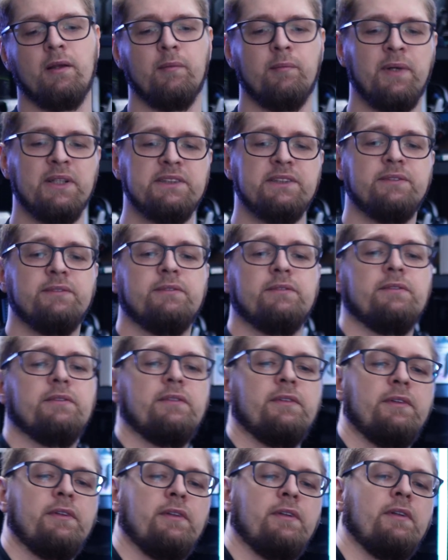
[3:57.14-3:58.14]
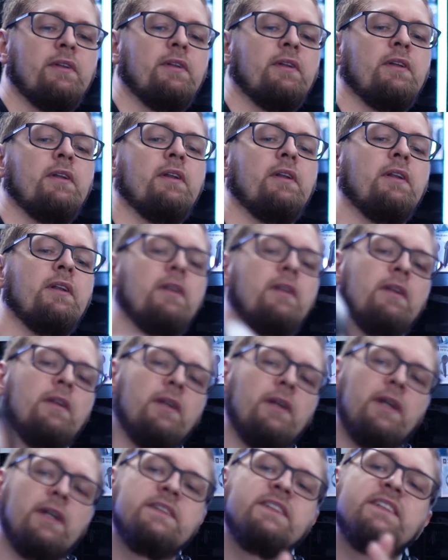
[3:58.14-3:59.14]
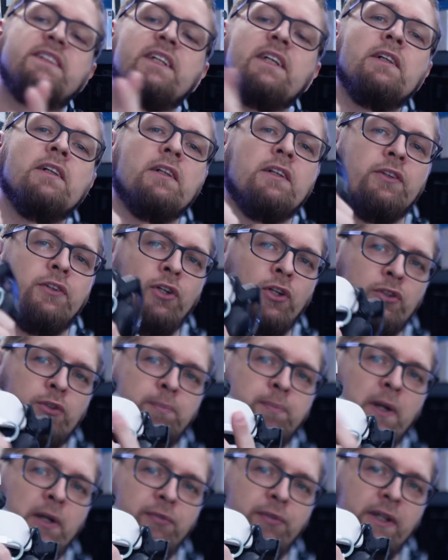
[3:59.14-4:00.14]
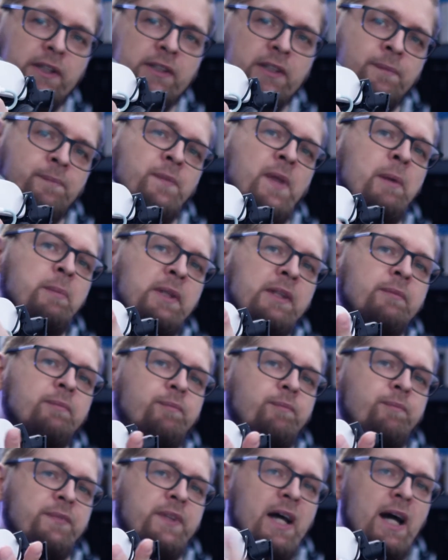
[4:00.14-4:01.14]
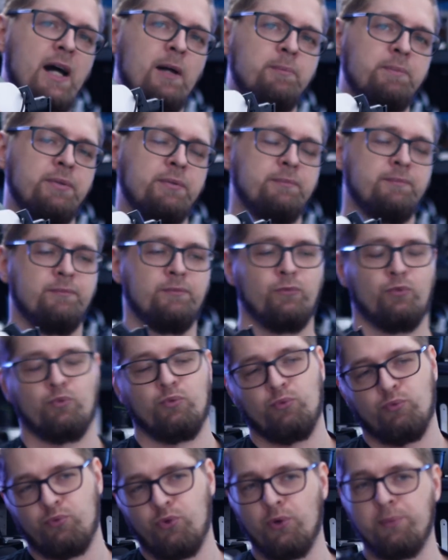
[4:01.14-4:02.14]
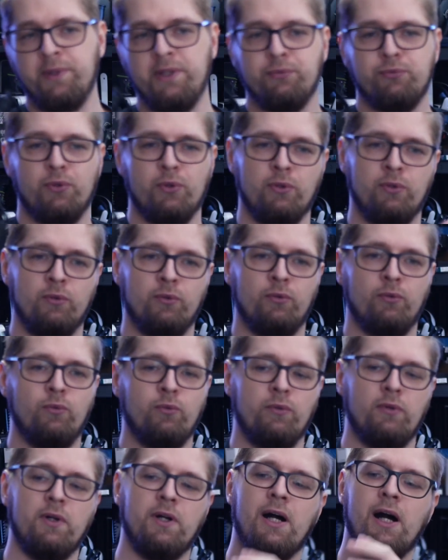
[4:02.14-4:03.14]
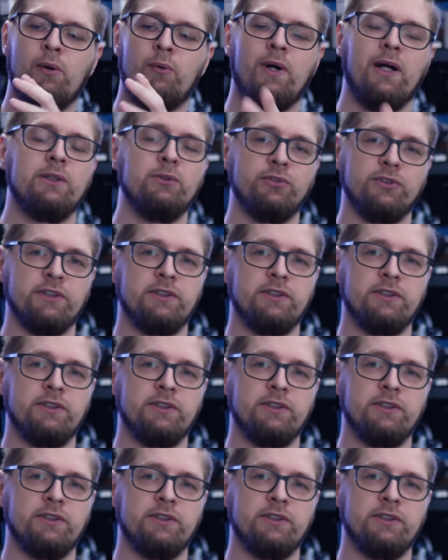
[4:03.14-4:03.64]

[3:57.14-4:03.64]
But it's still not perfect. I mean, the hub, for me, for how I use